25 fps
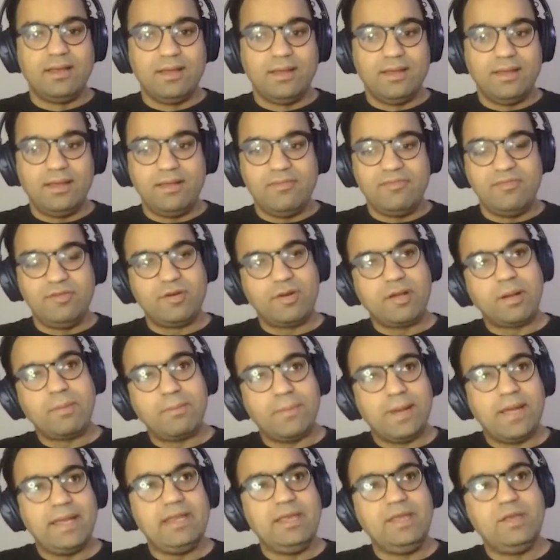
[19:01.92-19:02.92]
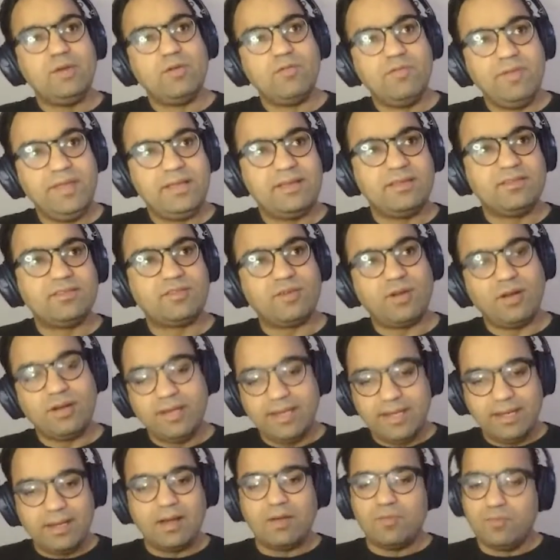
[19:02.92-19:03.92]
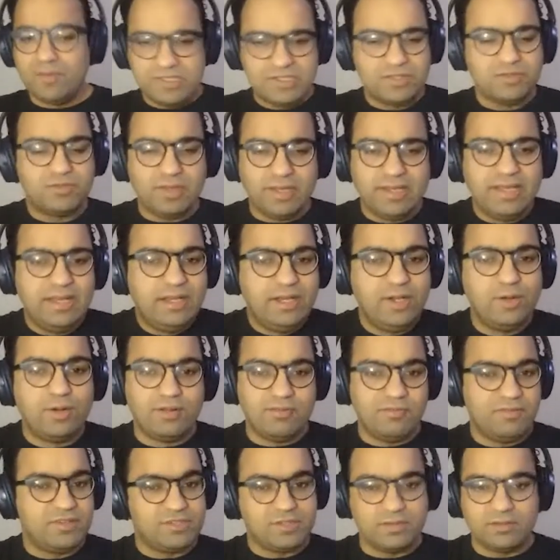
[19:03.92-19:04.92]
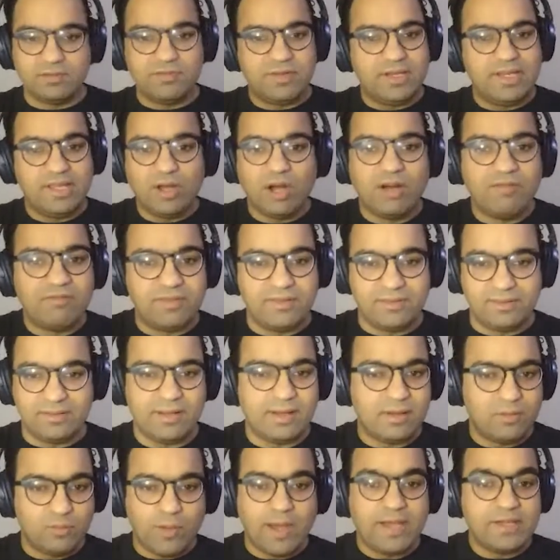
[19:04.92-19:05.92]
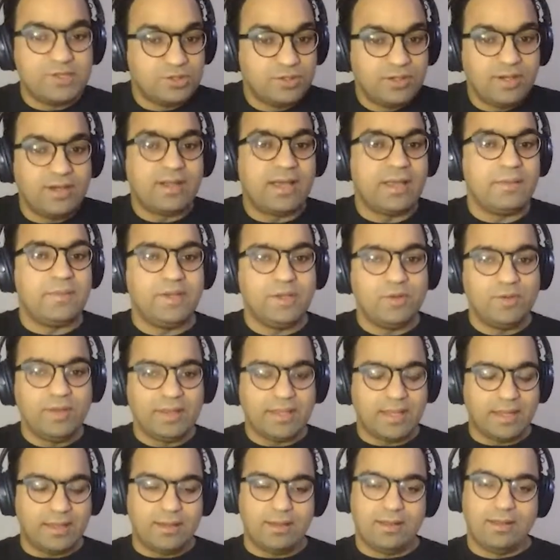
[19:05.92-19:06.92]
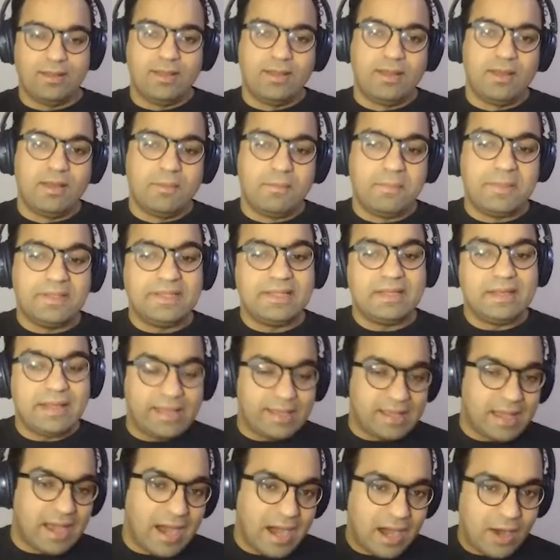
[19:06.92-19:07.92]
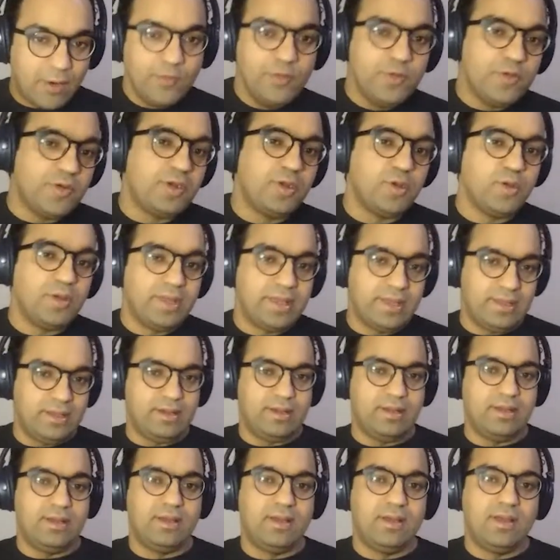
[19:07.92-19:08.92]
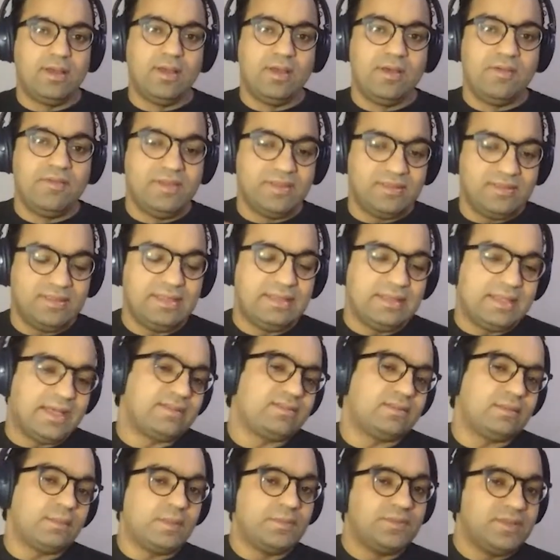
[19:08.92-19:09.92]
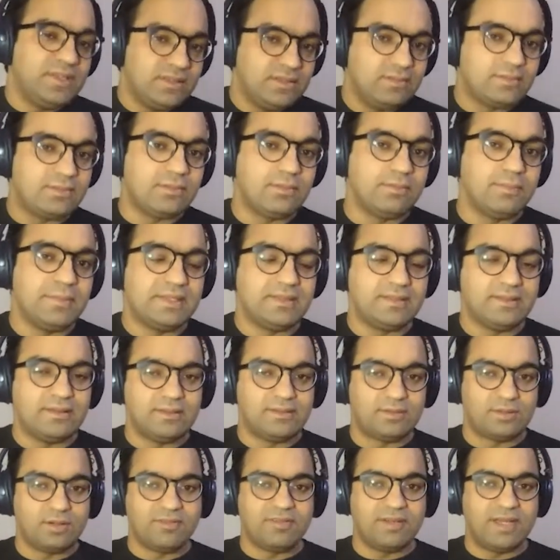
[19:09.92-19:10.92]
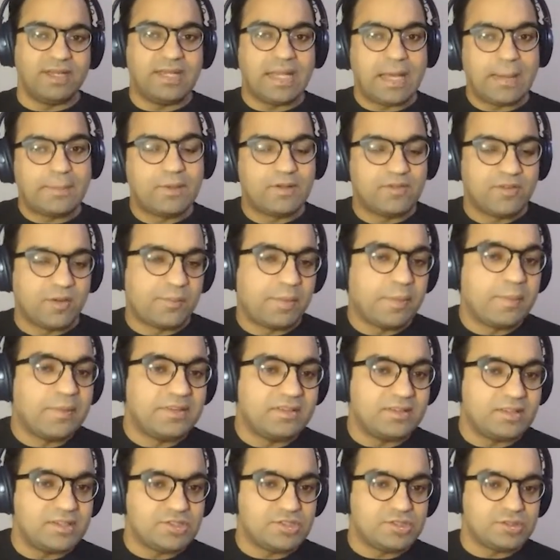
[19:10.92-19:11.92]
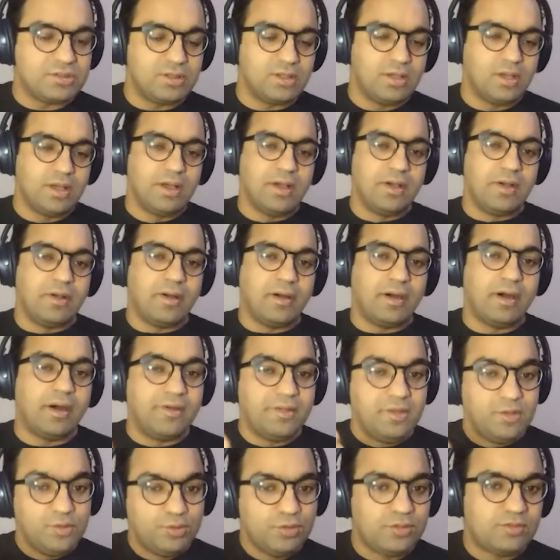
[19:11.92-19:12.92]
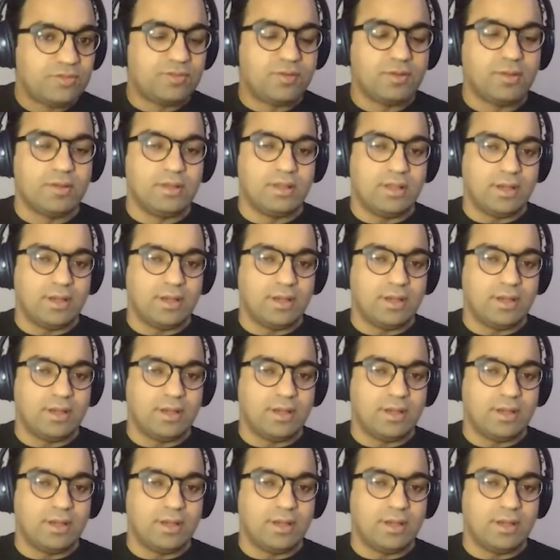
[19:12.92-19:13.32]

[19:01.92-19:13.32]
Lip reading: if you're combining your weak and strong data, which is very intuitive, which is very obvious, that why shouldn't I be doing that? But then like how you're doing it, we're seeing that some of these methods of adaptive optimization are useful